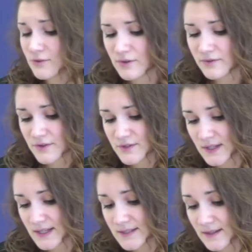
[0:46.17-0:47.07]

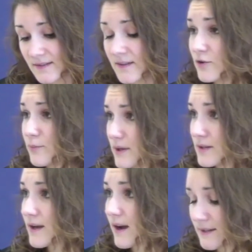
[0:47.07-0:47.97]
universities in the
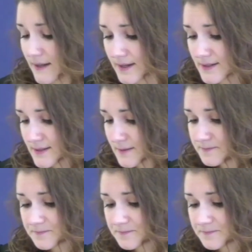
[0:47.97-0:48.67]
European context?